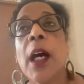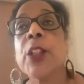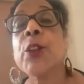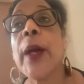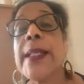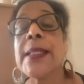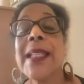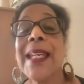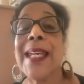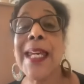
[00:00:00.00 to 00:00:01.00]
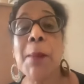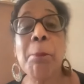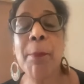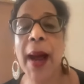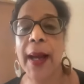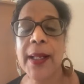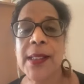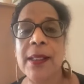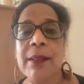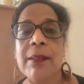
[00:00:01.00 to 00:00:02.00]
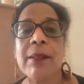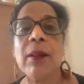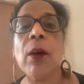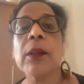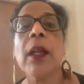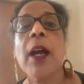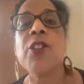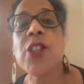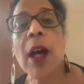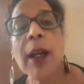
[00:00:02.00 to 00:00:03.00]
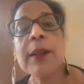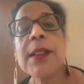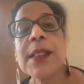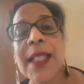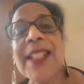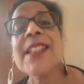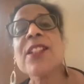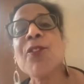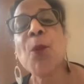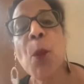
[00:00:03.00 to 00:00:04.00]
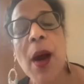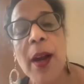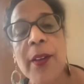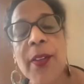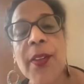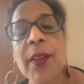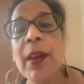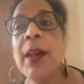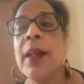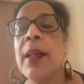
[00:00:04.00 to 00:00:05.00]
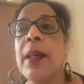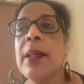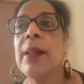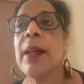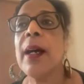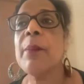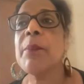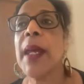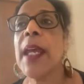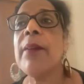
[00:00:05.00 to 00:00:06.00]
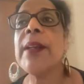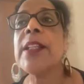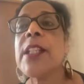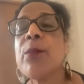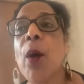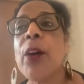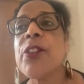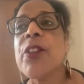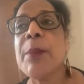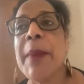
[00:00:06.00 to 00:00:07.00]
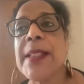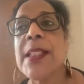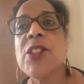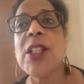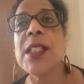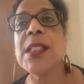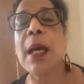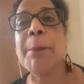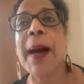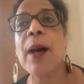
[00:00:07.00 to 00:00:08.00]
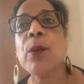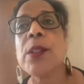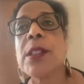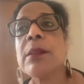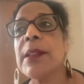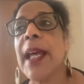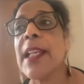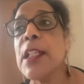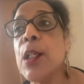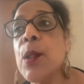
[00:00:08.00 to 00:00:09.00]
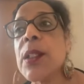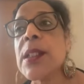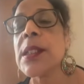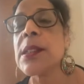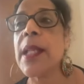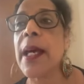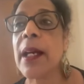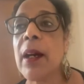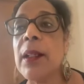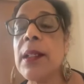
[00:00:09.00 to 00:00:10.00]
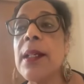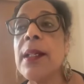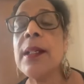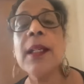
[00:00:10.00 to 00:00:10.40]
address the impact on a child's sense of worth, hearing derogatory messages about their looks, their color,